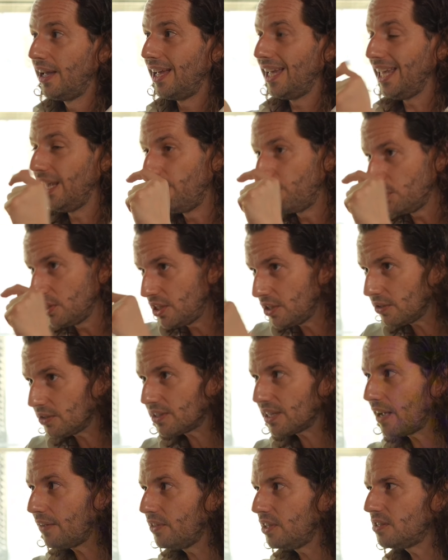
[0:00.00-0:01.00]
If we
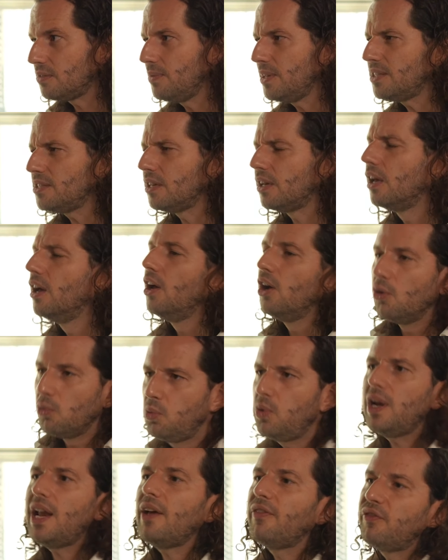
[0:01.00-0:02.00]
didn't have this meeting,
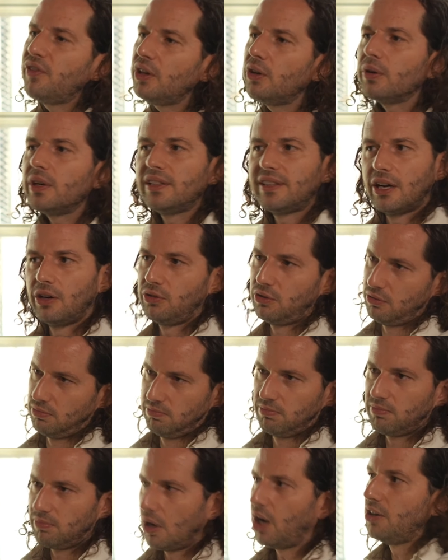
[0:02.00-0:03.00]
we'll have figured it out
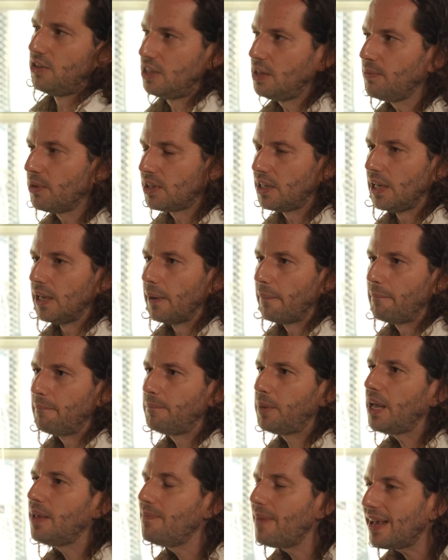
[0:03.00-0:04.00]
ultimately,
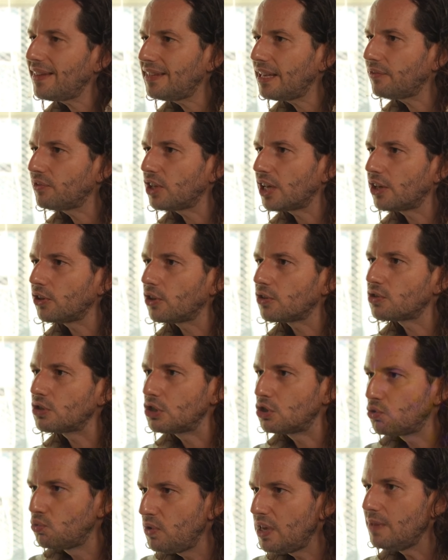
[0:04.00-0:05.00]
but it might have taken
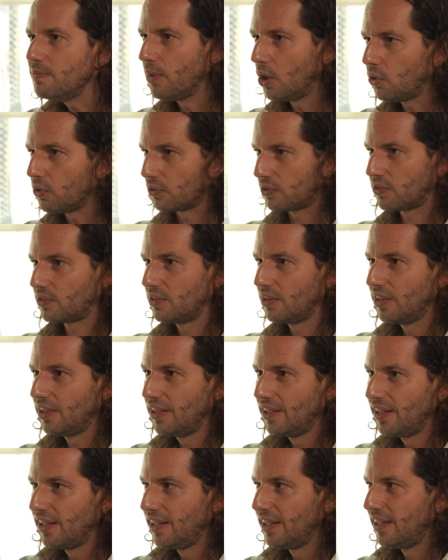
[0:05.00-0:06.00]
us 3 months.
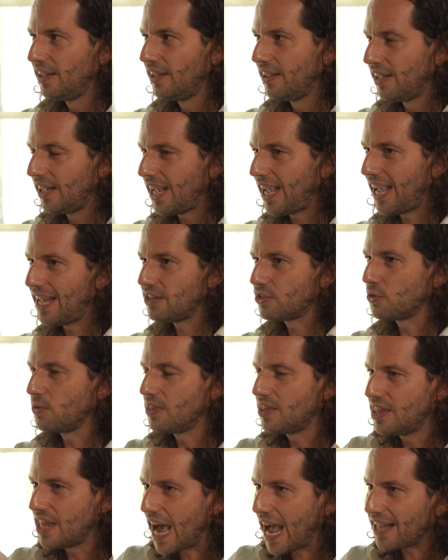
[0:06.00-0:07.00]
And so
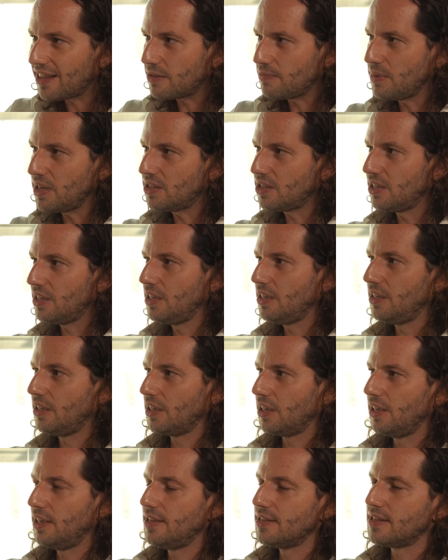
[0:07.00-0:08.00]
that meeting
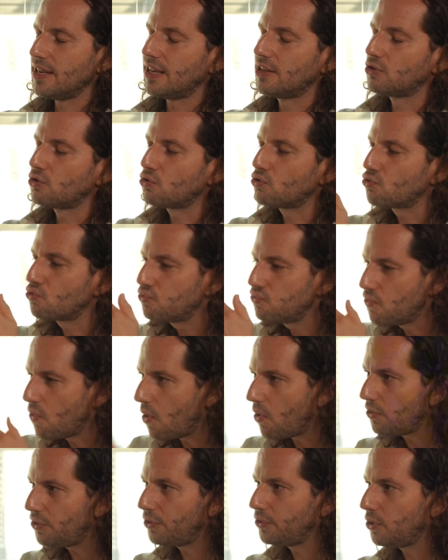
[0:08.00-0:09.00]
is
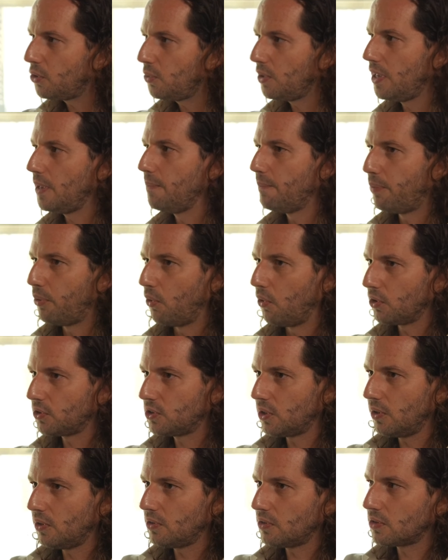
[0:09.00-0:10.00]
extraordinarily
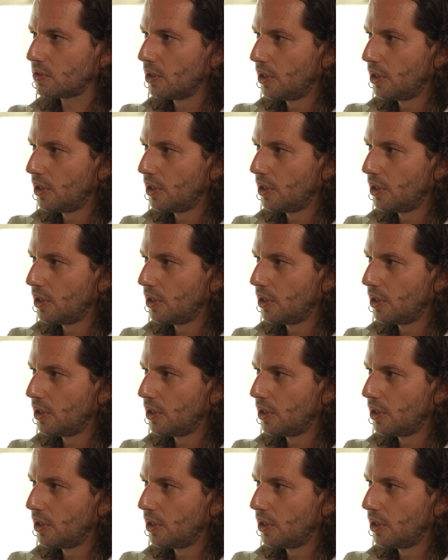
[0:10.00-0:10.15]
important